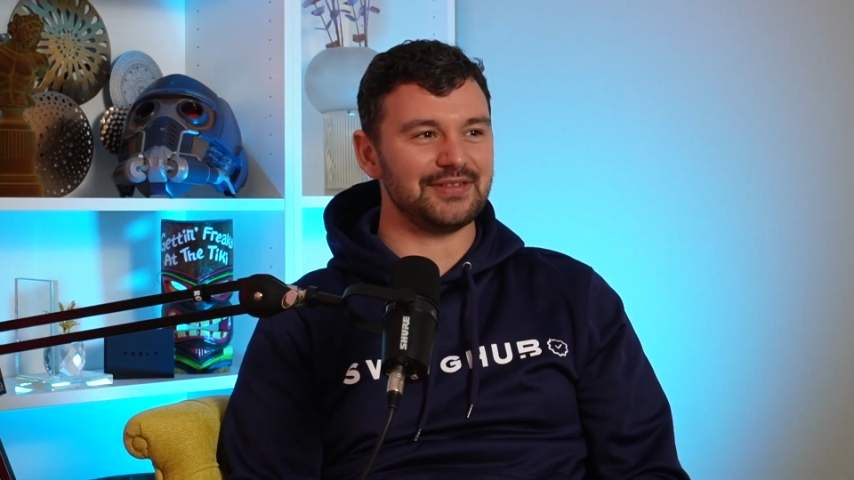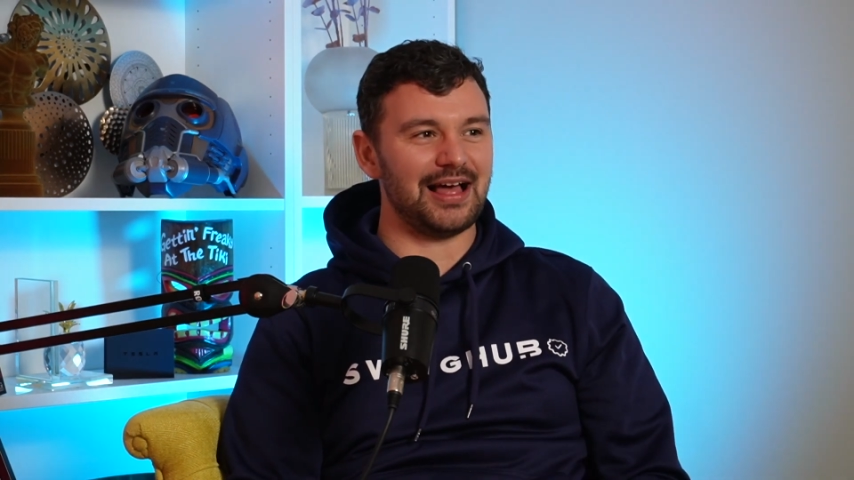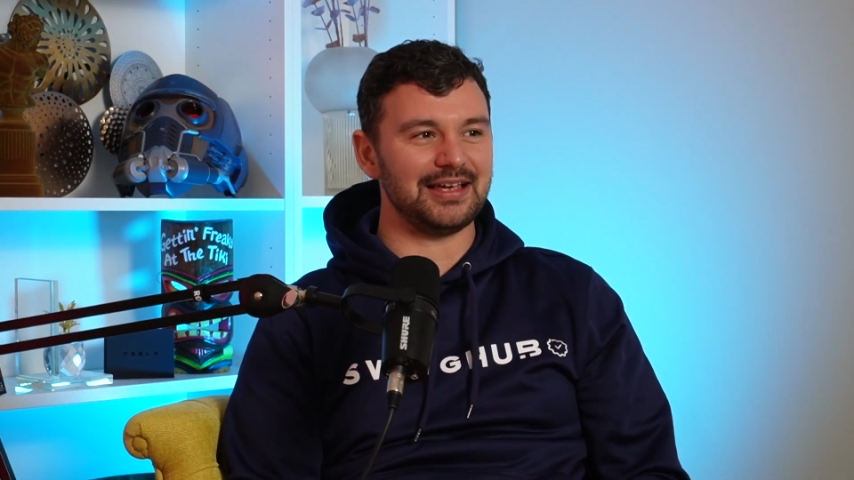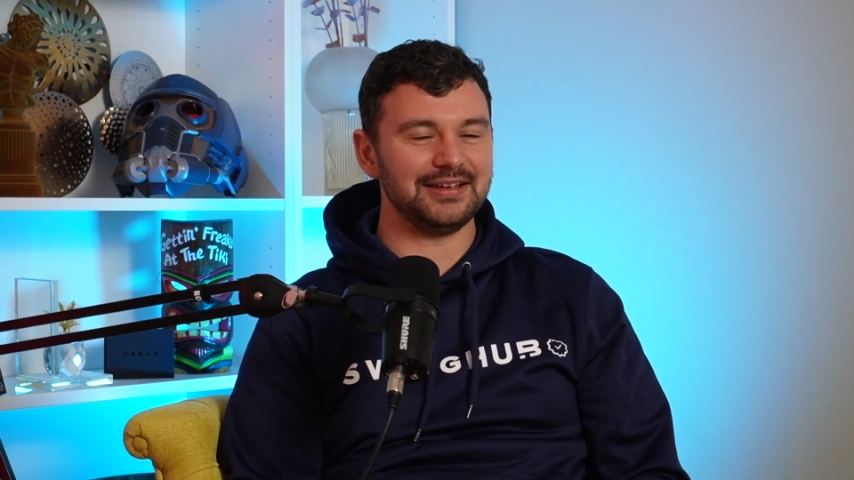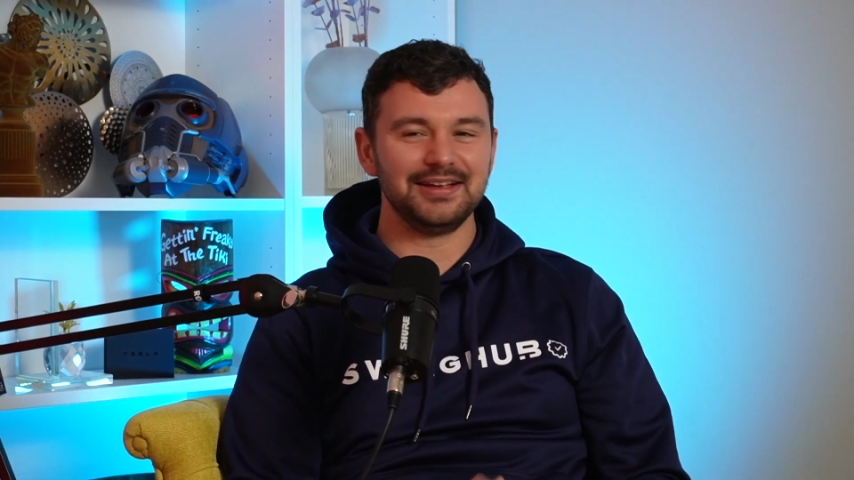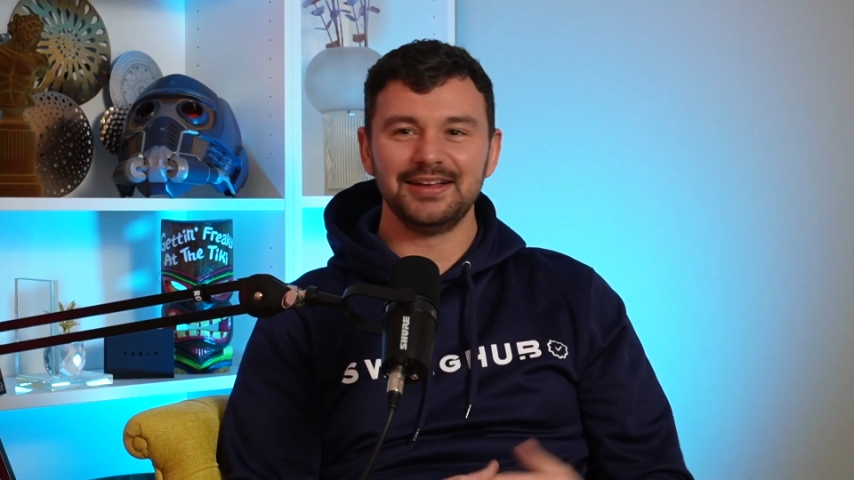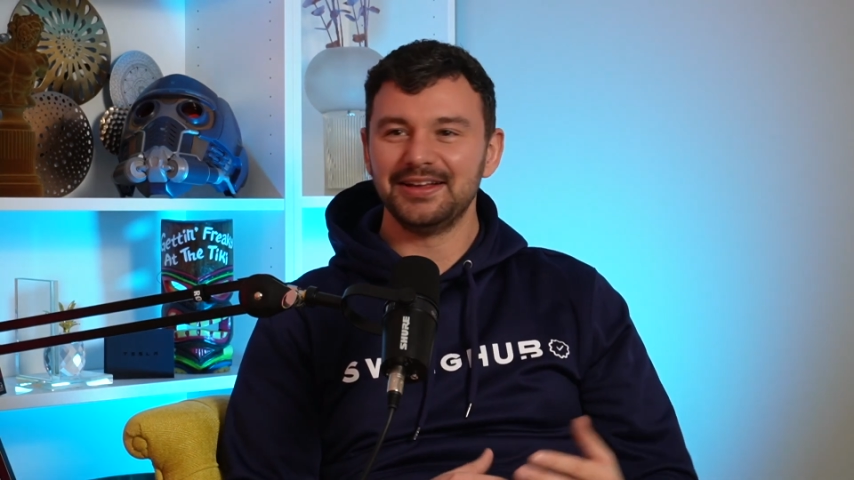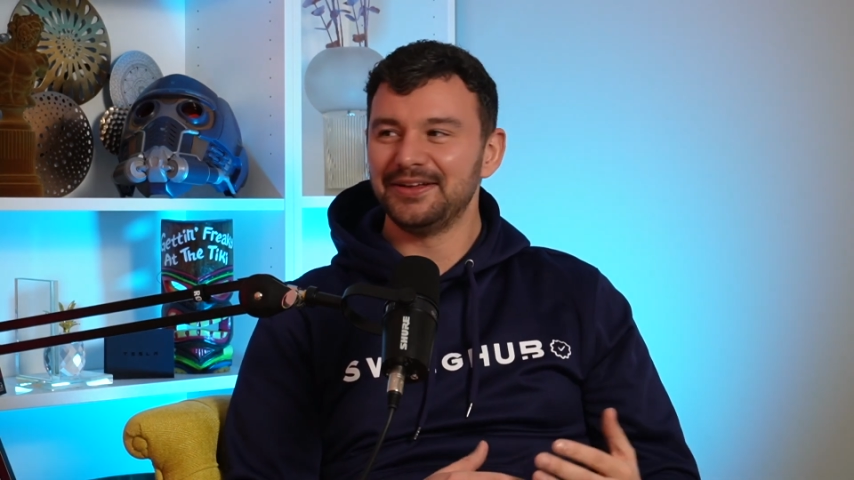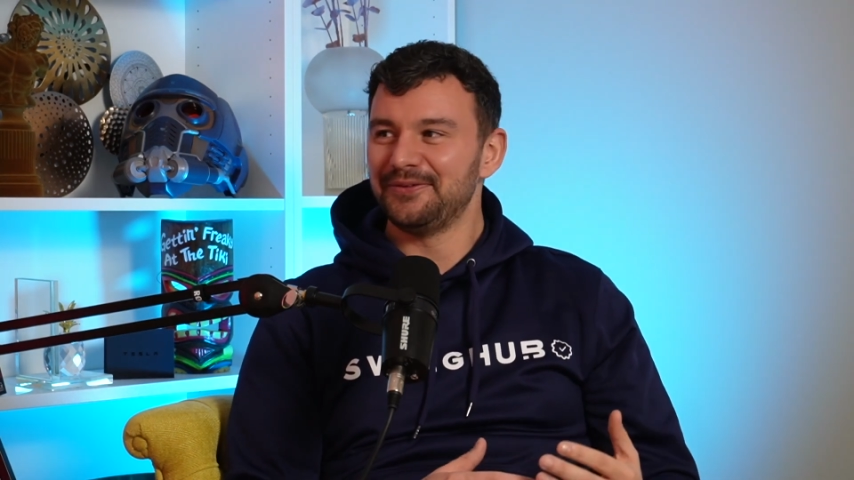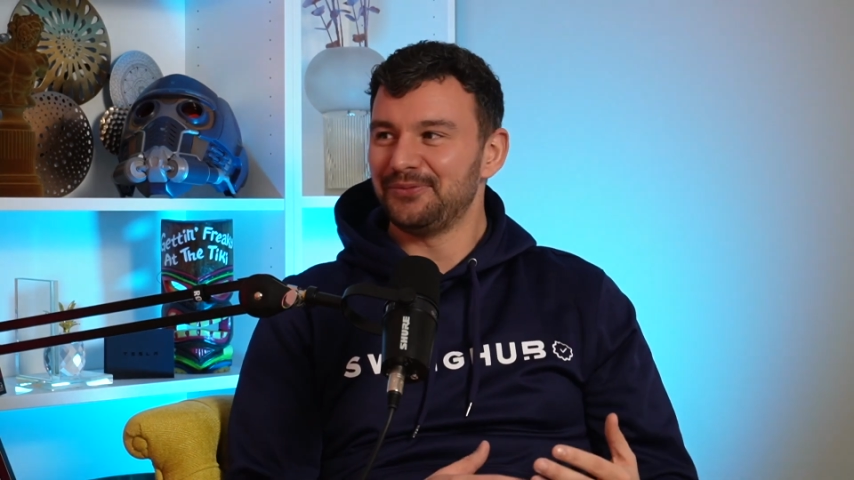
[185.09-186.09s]
like,
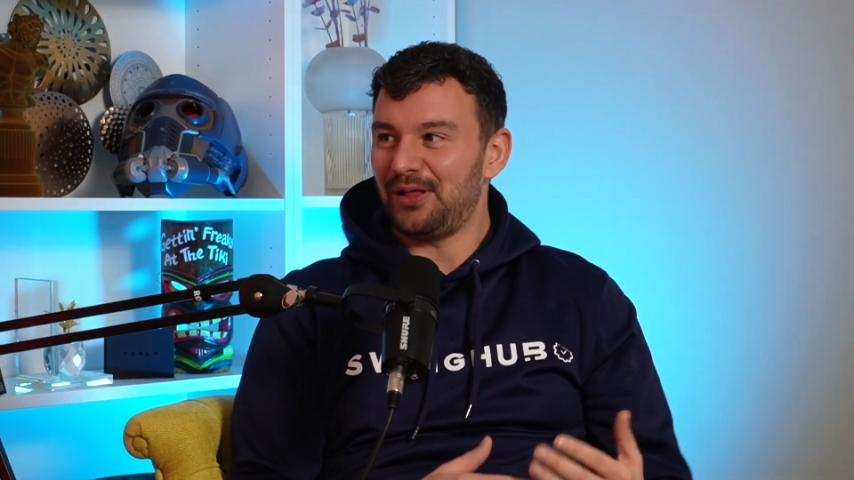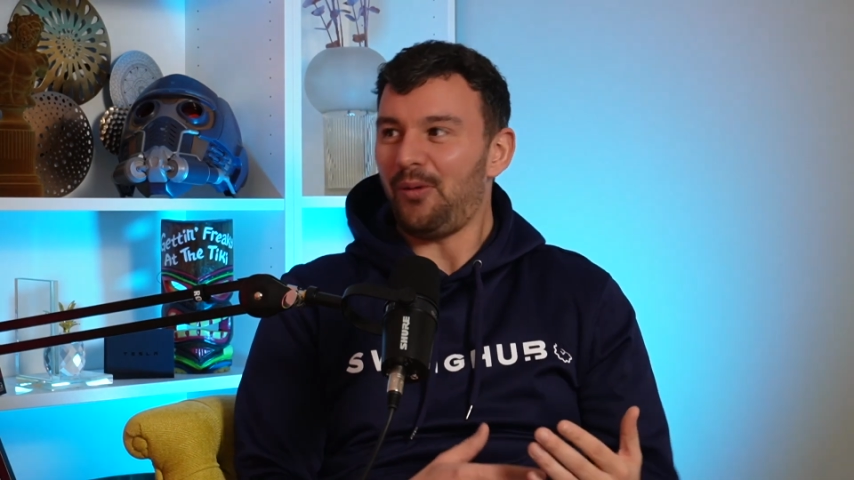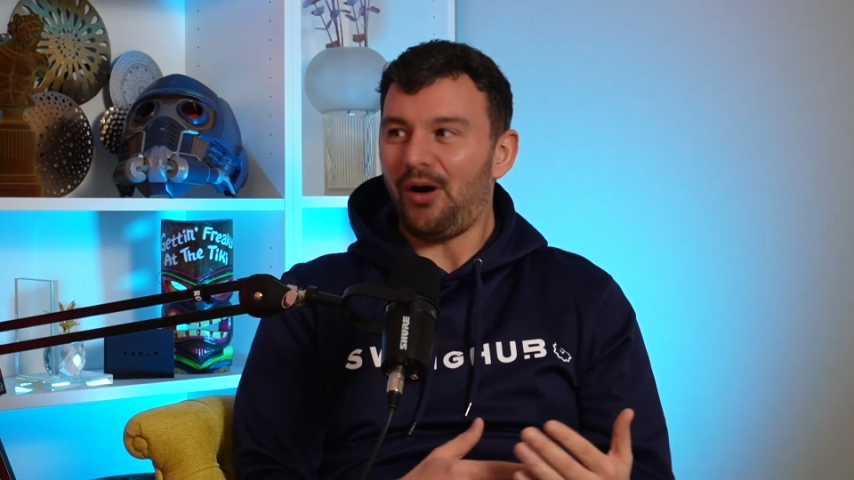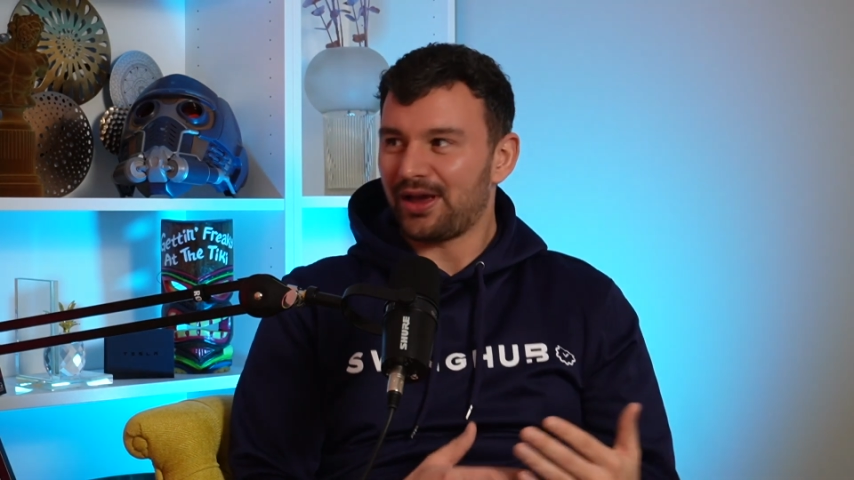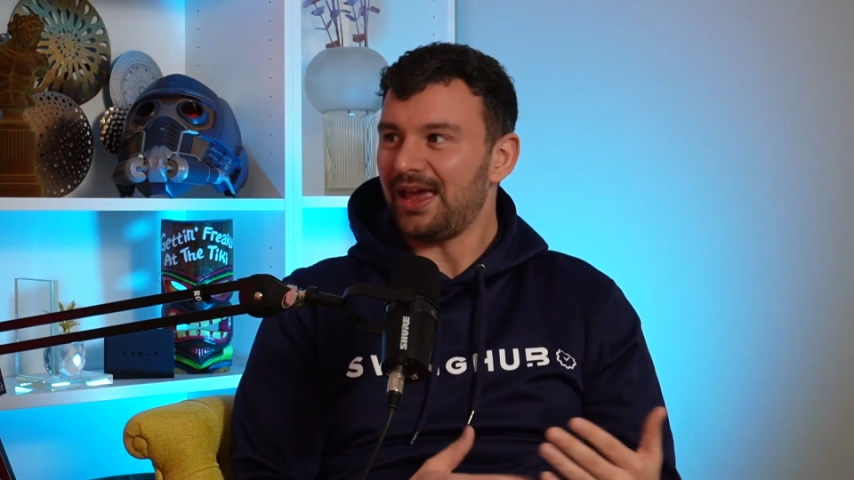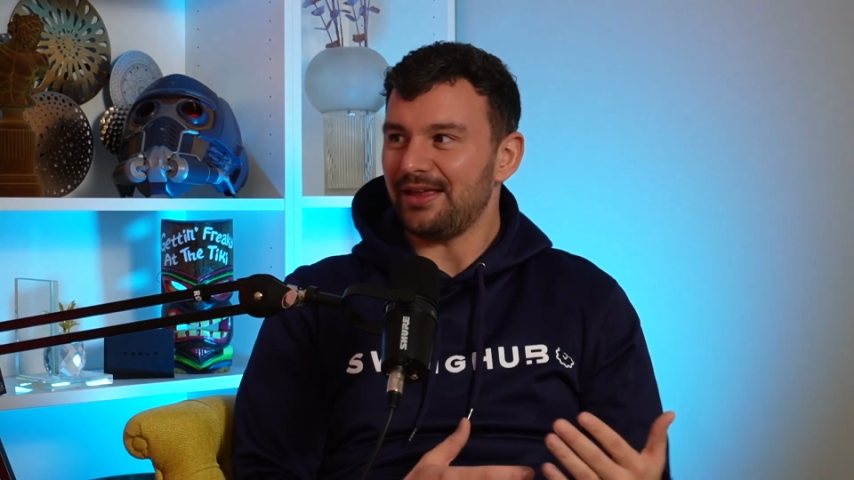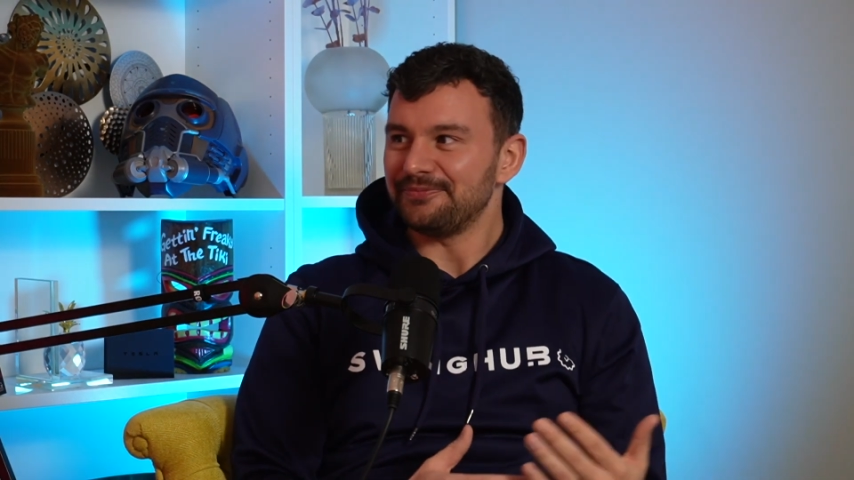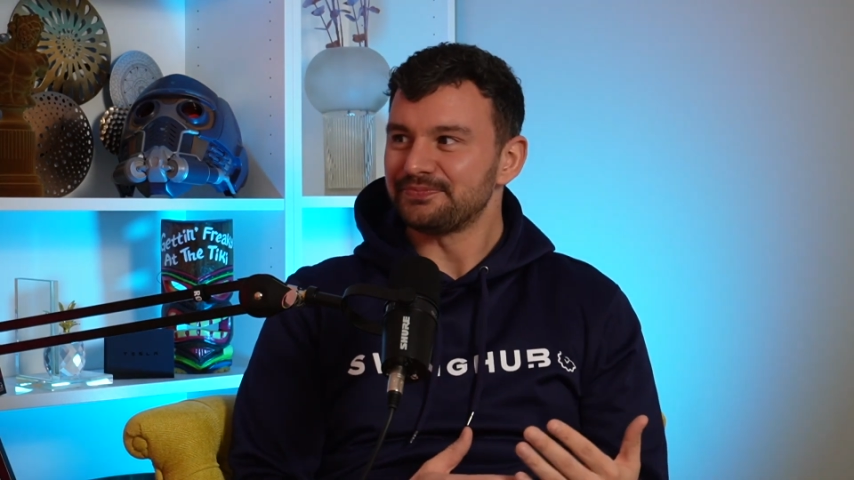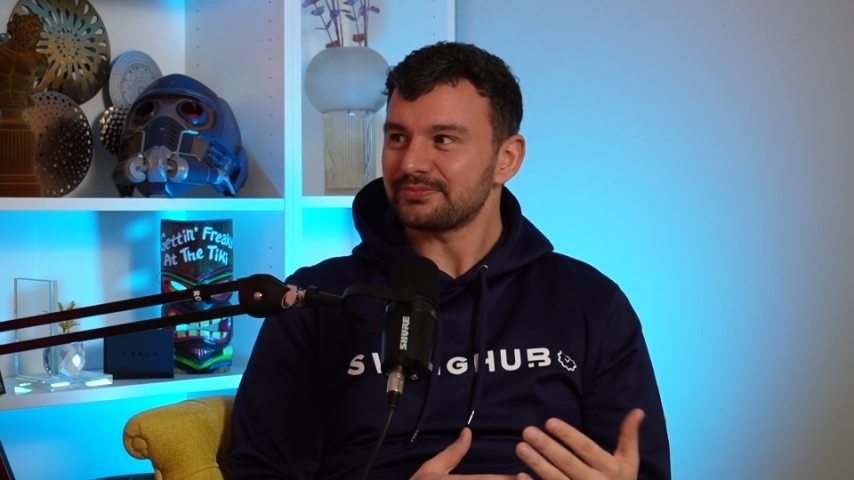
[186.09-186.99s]
well, I walk in